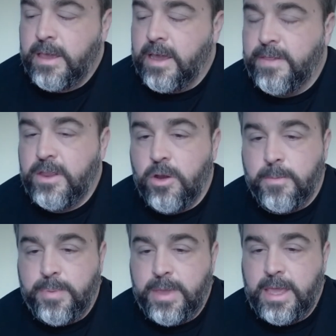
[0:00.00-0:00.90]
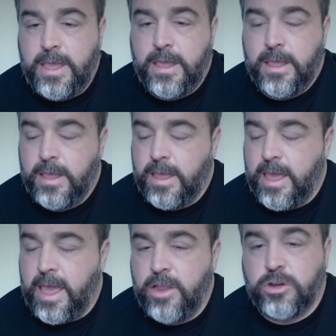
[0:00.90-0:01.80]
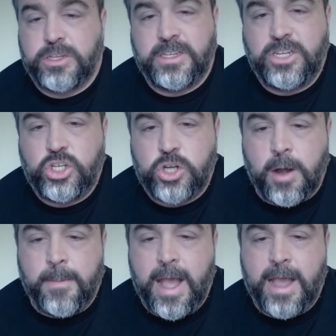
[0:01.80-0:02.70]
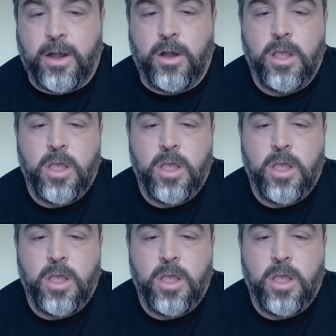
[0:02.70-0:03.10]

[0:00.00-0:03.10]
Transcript: and then your B, and your C sharp minor.